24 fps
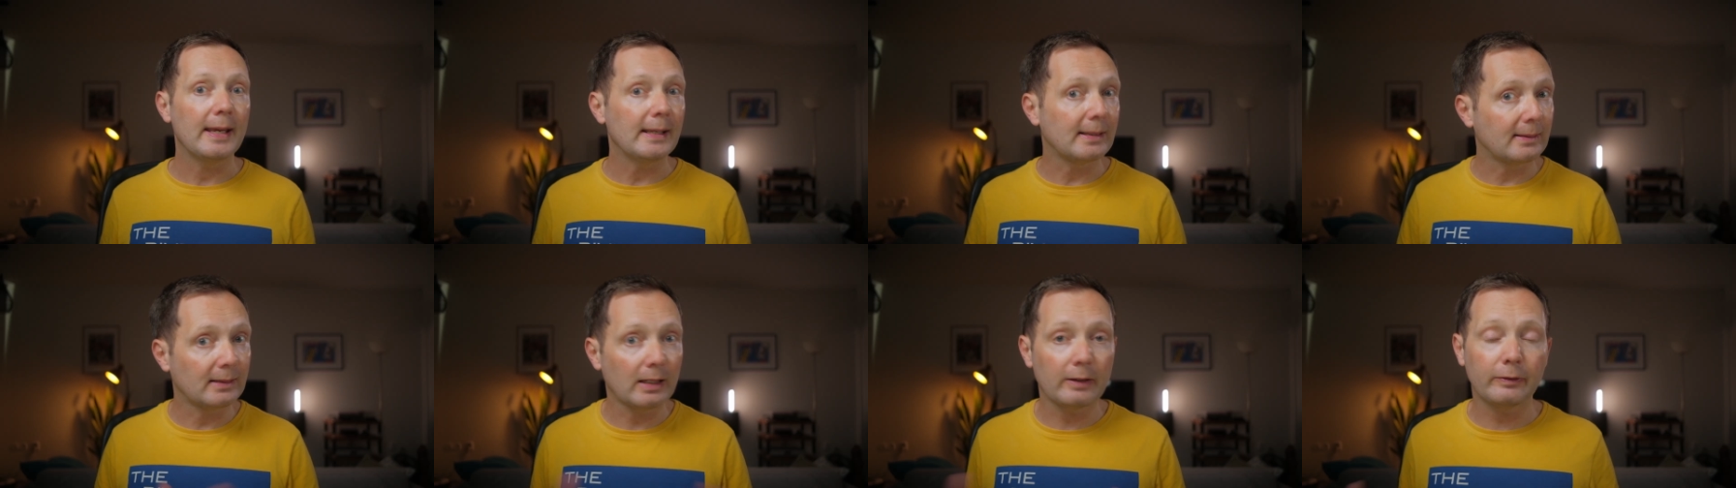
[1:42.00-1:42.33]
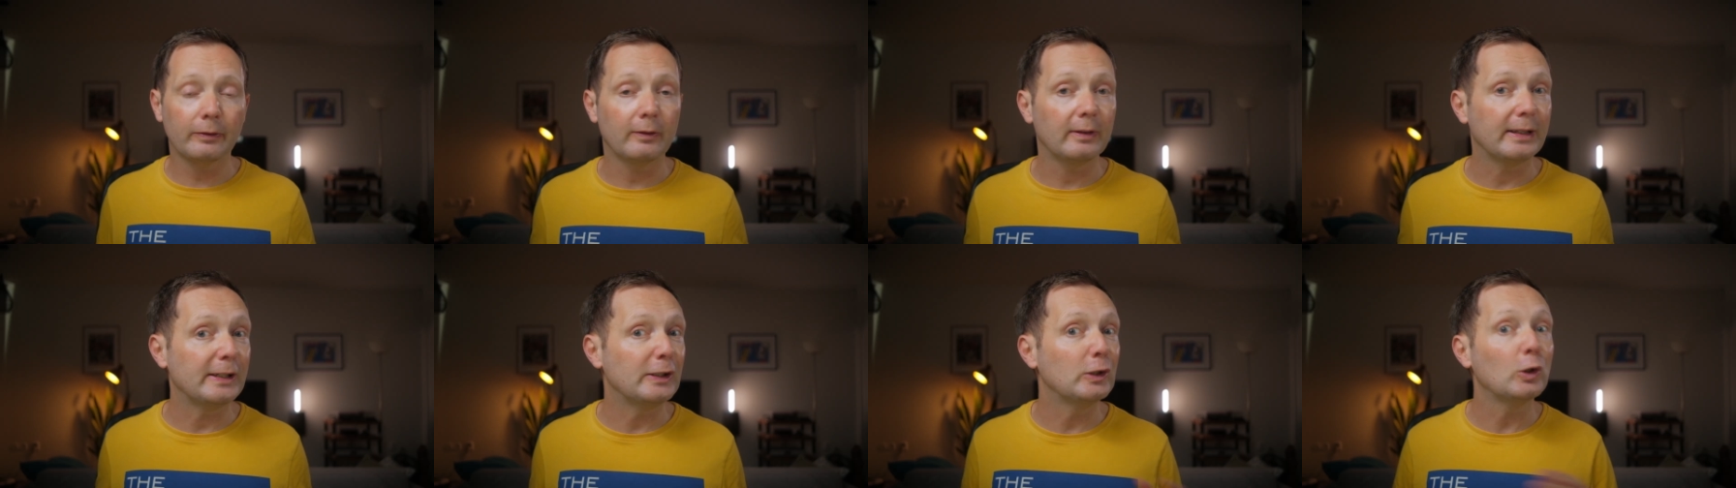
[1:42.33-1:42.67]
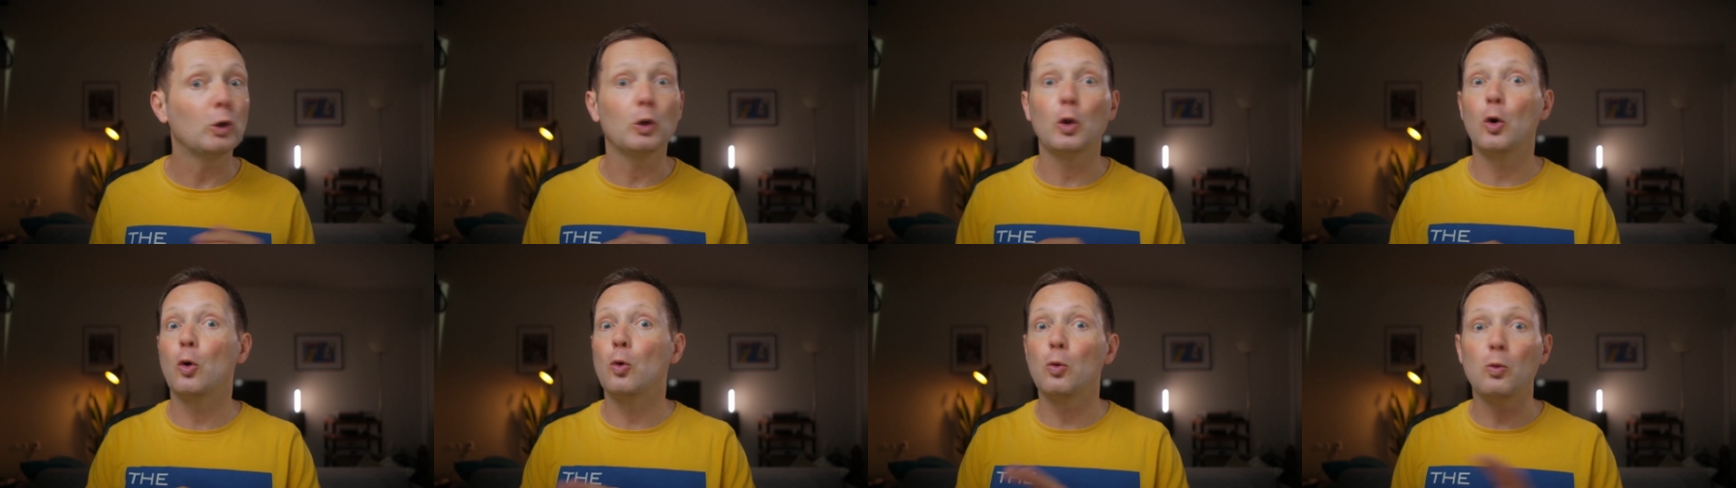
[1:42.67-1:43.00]
It's definitely
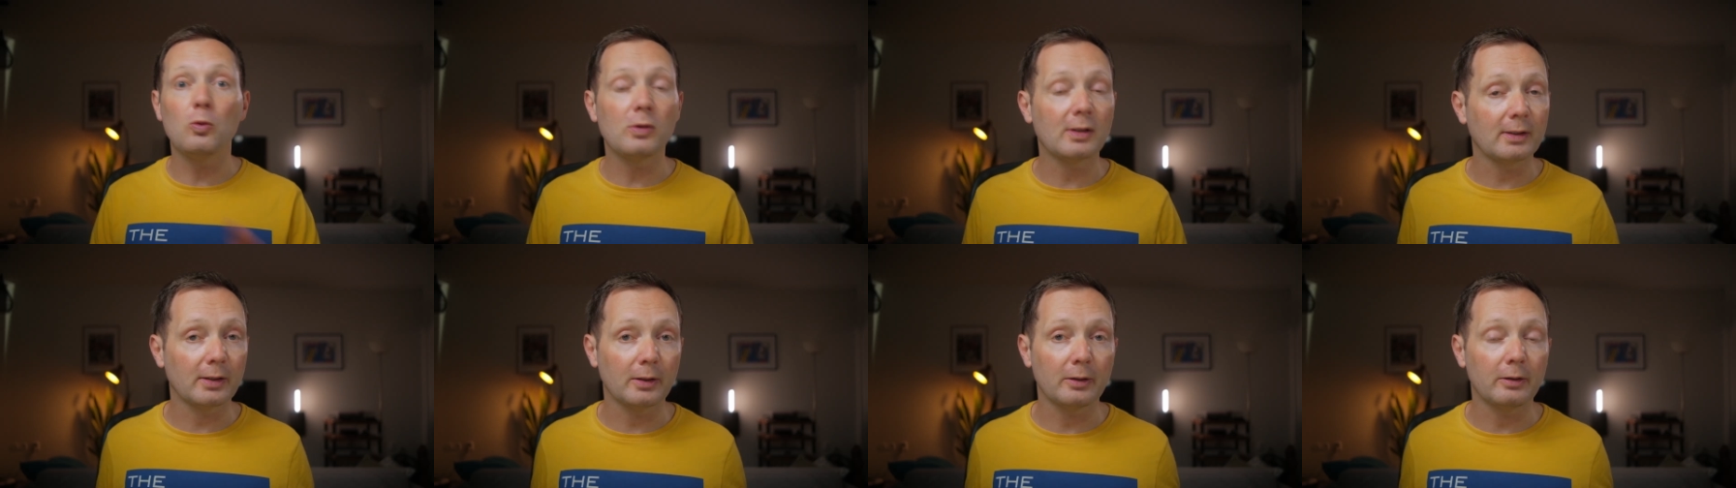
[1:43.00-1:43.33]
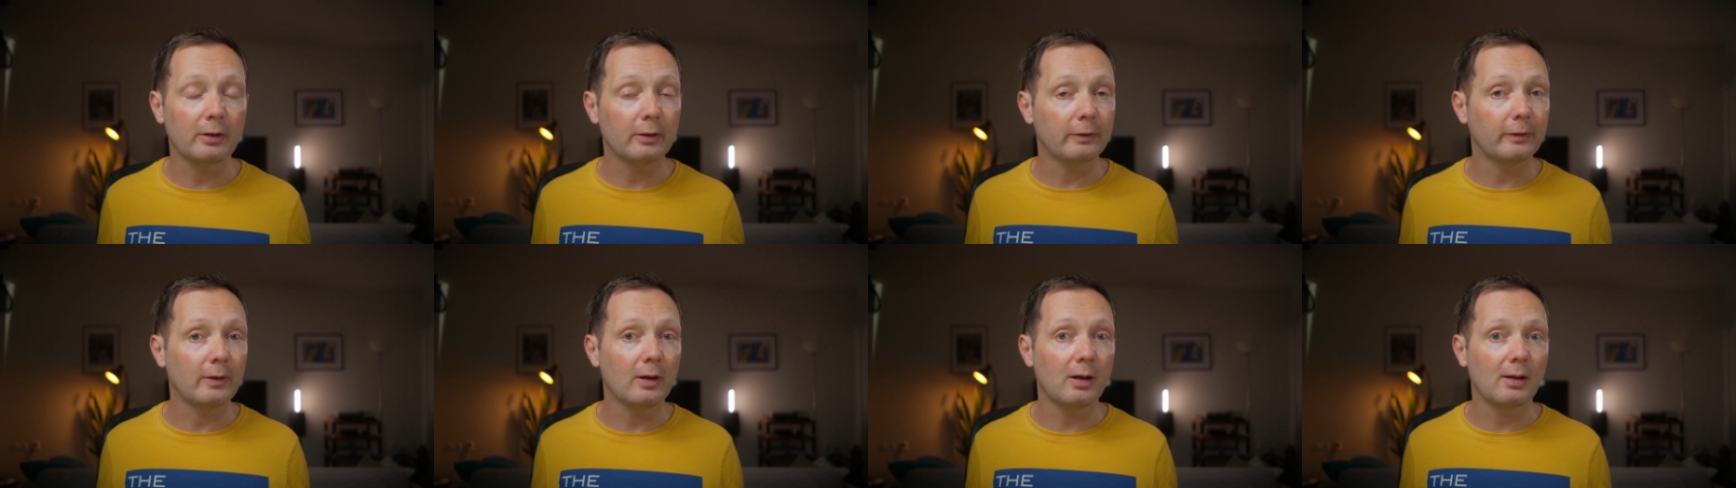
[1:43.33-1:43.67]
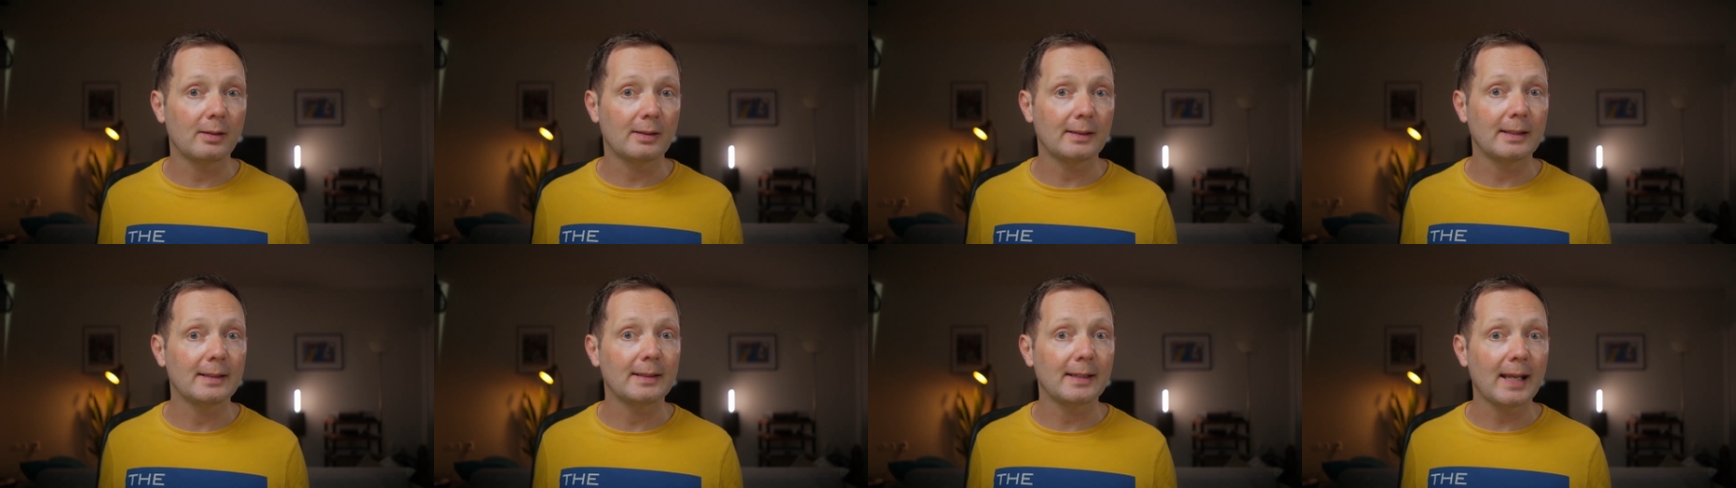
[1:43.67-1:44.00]
not also the
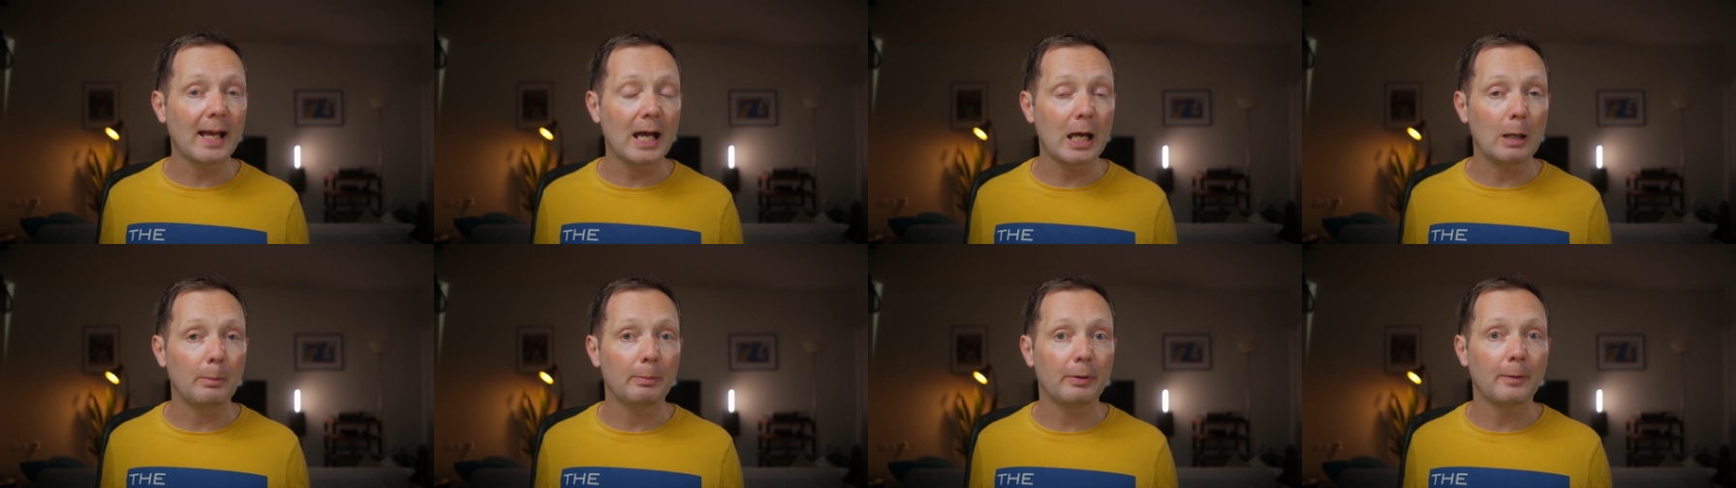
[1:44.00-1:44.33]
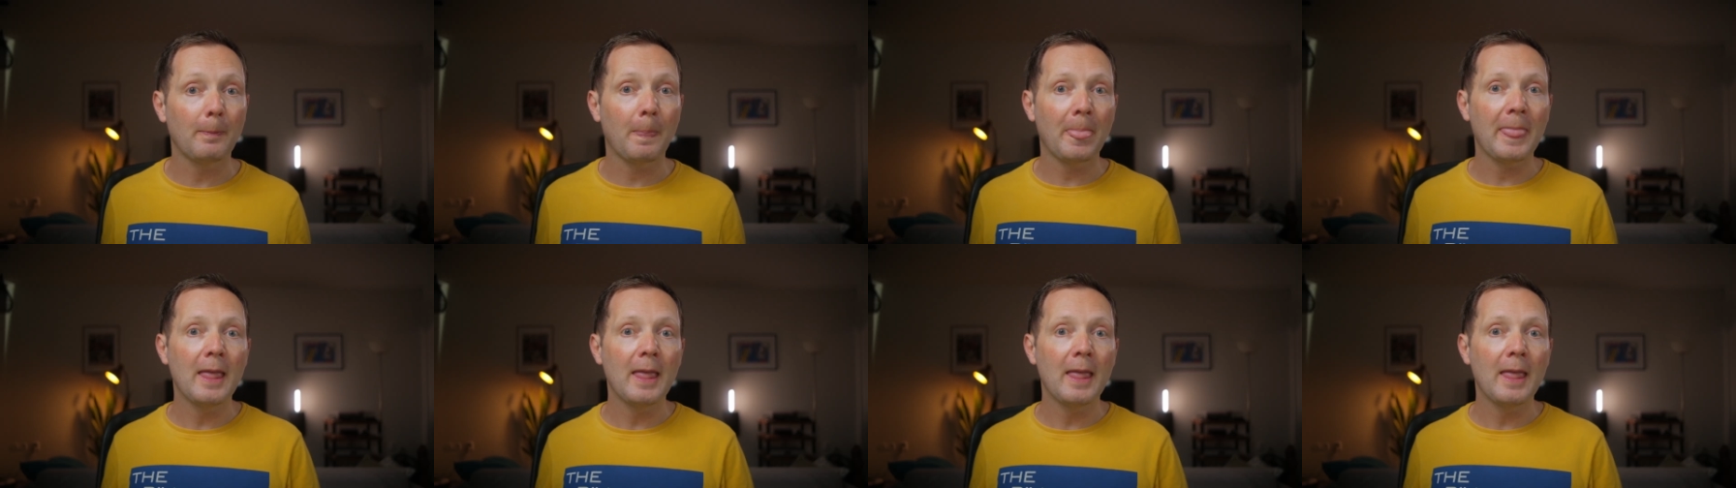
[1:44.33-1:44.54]
fastest app.